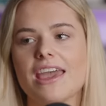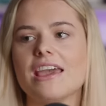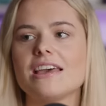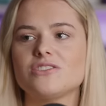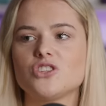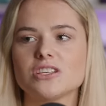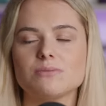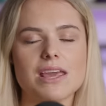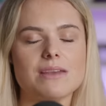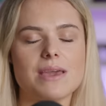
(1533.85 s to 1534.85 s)
It's just
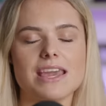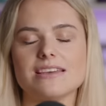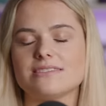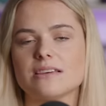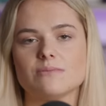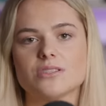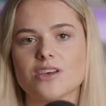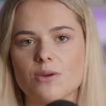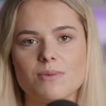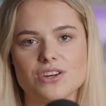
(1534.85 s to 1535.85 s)
made Mickey seem
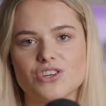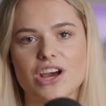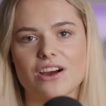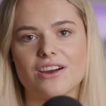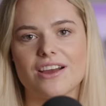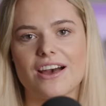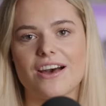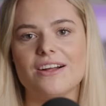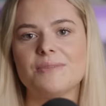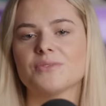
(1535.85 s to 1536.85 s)
so much younger.